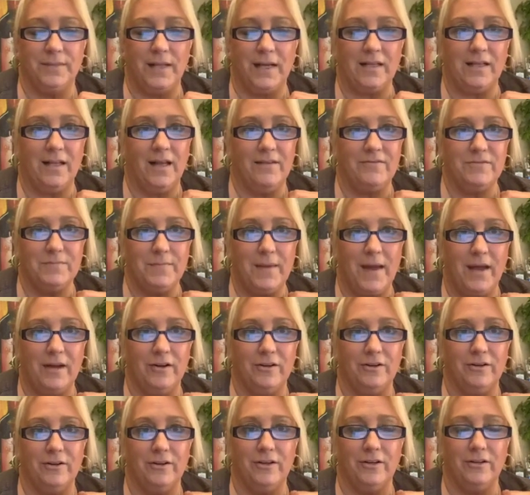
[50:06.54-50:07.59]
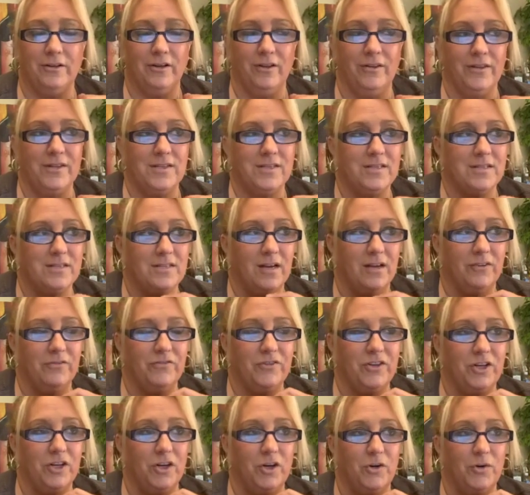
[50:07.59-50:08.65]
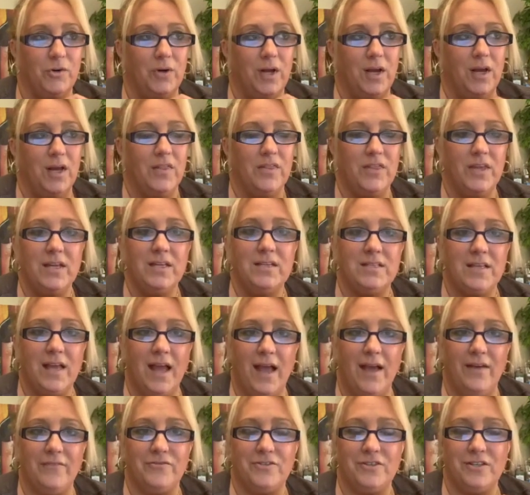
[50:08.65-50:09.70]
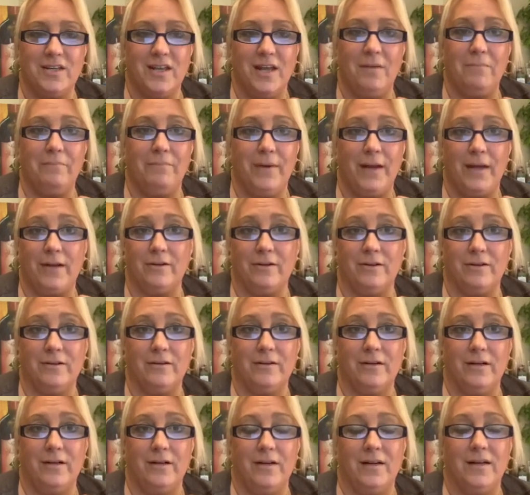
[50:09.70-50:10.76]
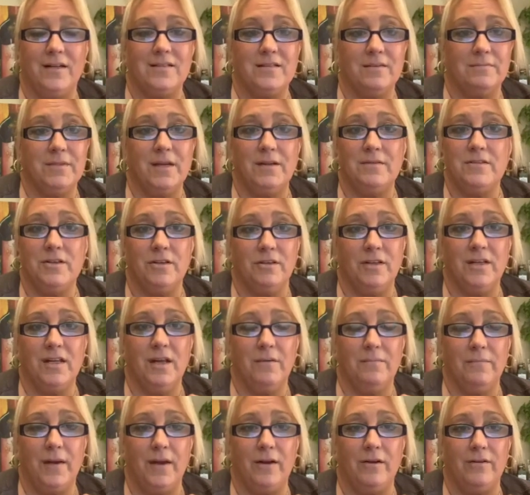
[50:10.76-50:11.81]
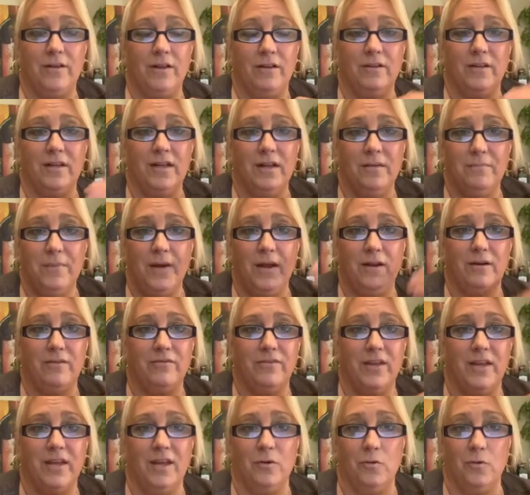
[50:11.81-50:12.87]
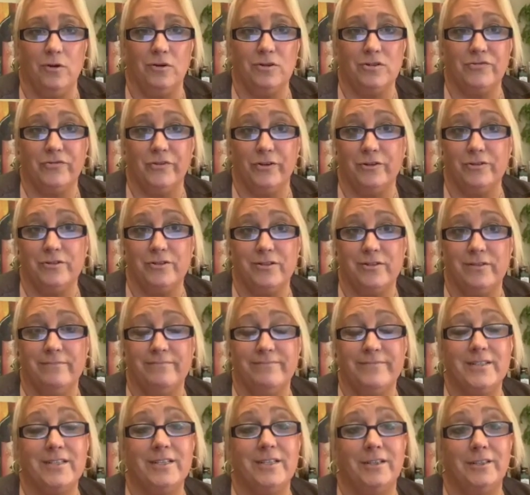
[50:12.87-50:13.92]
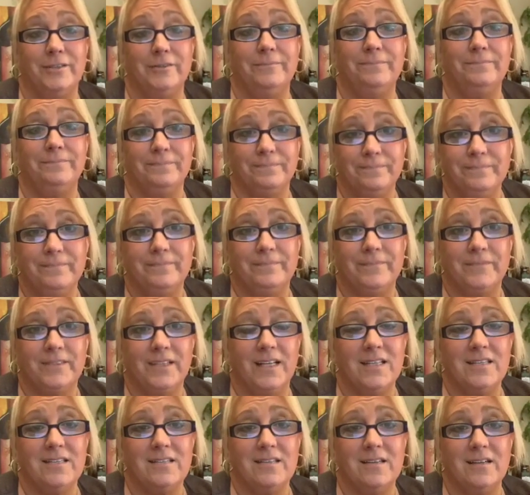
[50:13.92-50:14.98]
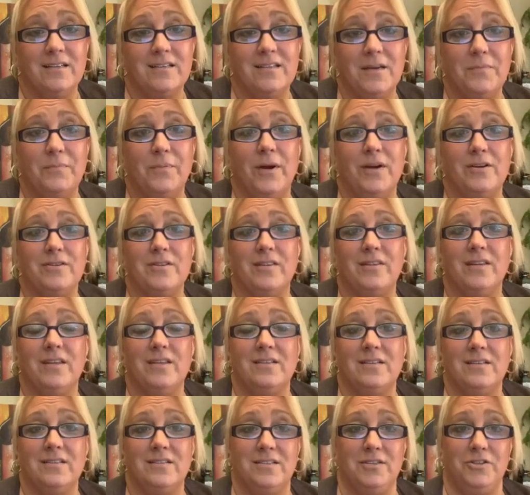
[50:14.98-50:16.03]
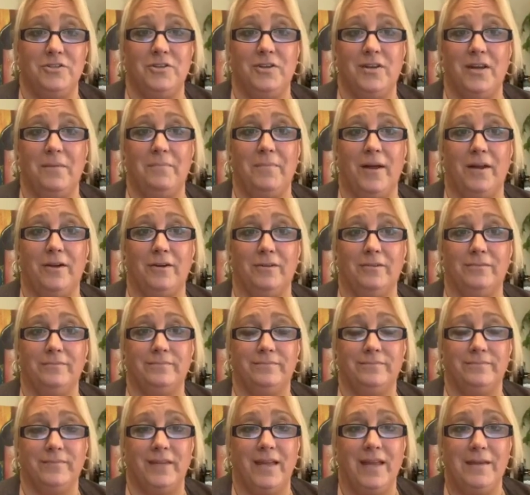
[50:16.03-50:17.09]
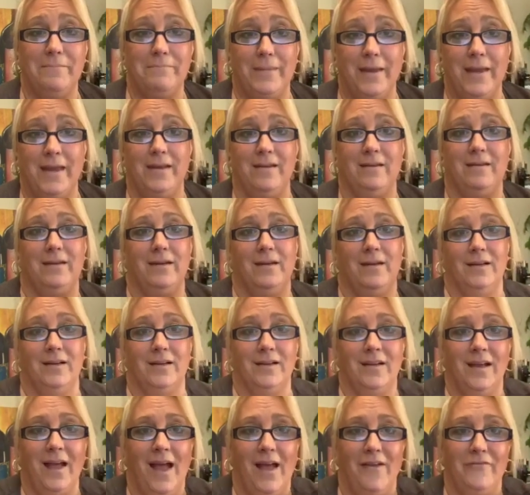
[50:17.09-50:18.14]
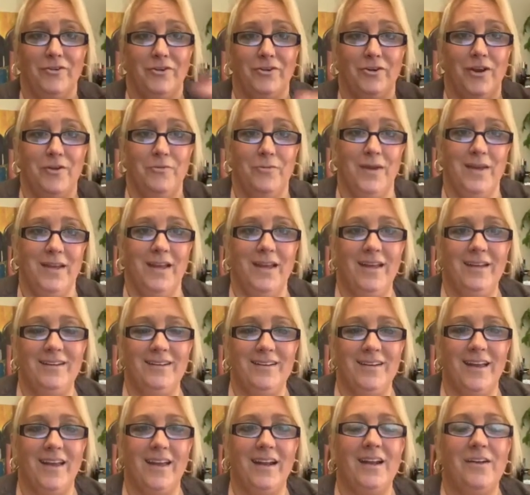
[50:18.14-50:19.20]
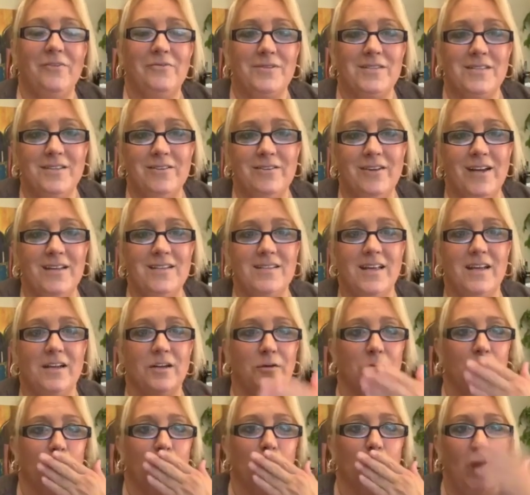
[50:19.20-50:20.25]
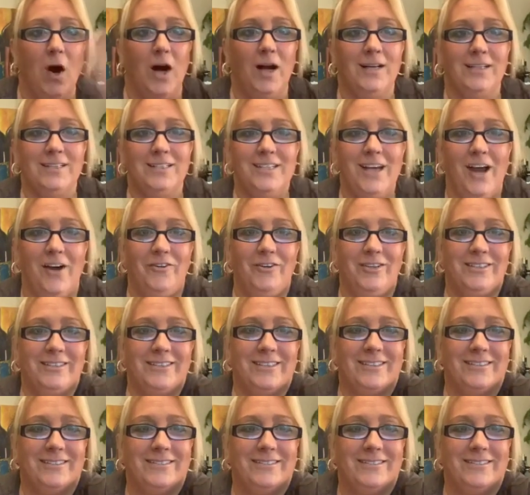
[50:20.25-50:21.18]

Black Lives Matter and all this stuff. Things have to get better. And sometimes they only get better. They only get better if they get worse first. So let's say prayers that things continue to get better. Amen. Have a great weekend, and I will see you guys later. Mwah! Ciao.